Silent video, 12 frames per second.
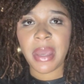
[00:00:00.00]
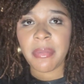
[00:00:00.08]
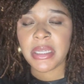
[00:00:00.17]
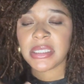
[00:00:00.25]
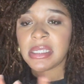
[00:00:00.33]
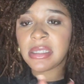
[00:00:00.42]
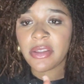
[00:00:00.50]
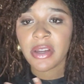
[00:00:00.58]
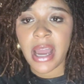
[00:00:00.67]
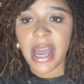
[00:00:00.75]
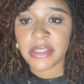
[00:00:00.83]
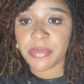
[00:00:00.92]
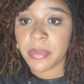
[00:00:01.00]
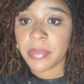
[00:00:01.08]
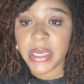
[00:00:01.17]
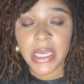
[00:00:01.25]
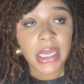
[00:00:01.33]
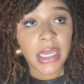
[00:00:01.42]
it's in another gospel,
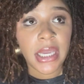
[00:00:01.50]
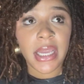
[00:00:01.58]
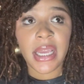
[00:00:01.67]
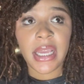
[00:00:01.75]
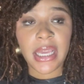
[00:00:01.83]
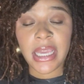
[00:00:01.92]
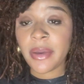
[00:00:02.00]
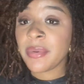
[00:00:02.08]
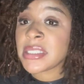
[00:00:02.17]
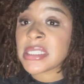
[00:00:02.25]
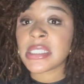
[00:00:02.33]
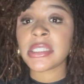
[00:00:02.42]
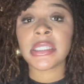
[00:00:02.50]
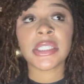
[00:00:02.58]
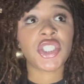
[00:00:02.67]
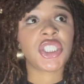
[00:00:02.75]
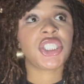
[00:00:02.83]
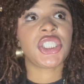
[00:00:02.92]
but he
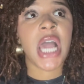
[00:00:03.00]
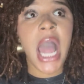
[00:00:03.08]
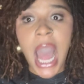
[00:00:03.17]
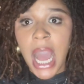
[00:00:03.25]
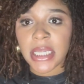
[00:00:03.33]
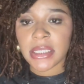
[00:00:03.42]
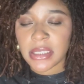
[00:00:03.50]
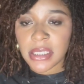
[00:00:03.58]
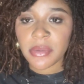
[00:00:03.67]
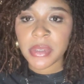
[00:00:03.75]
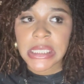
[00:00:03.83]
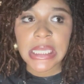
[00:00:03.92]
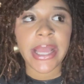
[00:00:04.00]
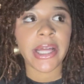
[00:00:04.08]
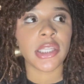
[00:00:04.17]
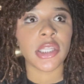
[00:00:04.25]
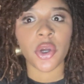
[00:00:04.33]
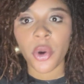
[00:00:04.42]
was shocked. He was like,
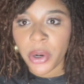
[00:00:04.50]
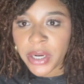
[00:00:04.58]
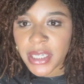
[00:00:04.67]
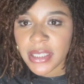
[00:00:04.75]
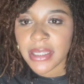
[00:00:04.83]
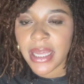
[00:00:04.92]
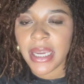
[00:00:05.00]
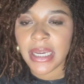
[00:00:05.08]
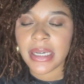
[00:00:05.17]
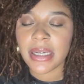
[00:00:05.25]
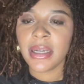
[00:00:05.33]
Lord, like,